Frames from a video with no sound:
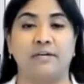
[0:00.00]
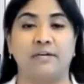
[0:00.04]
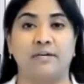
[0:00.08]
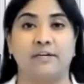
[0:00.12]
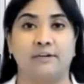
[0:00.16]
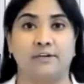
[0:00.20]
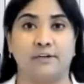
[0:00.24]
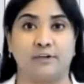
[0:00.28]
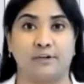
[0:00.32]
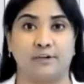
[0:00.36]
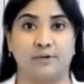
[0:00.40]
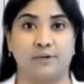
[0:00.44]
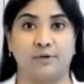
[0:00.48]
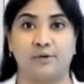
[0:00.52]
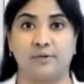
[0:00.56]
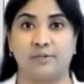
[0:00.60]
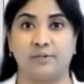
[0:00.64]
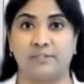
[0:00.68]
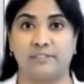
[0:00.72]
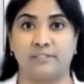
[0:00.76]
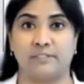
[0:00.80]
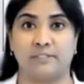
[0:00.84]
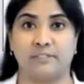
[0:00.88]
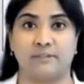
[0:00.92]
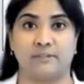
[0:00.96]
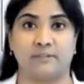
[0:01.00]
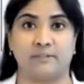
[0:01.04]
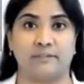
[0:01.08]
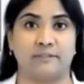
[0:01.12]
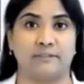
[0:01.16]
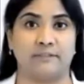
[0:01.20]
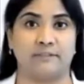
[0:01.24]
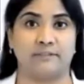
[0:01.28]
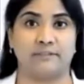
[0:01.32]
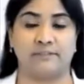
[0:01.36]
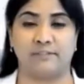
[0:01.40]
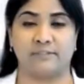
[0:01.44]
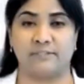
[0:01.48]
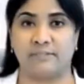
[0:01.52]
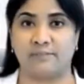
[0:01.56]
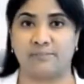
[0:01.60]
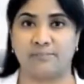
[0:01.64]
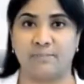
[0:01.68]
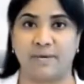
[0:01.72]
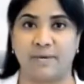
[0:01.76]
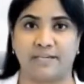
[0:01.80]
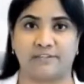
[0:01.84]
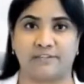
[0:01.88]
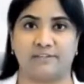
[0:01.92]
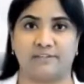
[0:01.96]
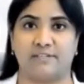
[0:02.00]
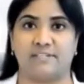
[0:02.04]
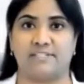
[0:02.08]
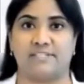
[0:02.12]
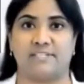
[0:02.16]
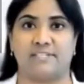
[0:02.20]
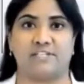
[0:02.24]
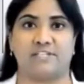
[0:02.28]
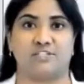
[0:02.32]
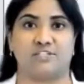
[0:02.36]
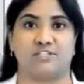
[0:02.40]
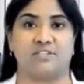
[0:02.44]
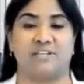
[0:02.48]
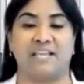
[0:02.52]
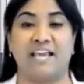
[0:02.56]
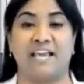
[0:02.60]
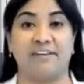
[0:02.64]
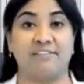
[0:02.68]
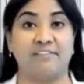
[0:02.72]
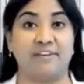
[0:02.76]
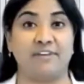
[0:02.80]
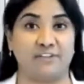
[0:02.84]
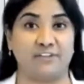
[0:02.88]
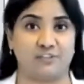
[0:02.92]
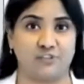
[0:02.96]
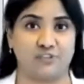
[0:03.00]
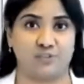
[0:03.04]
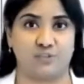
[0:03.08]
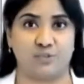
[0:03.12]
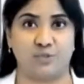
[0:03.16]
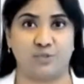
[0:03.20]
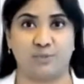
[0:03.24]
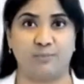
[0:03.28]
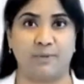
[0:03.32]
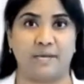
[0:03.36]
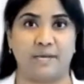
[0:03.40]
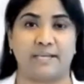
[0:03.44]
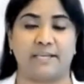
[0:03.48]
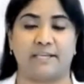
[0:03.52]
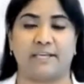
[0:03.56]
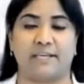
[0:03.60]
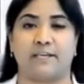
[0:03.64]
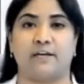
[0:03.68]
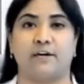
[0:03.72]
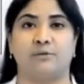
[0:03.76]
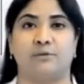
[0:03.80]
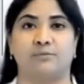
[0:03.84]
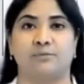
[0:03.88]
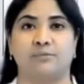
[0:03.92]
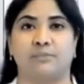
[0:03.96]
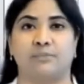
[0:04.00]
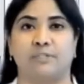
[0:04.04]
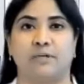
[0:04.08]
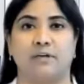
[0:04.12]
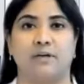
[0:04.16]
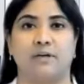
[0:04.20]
record the bank transaction, have access to your bank account,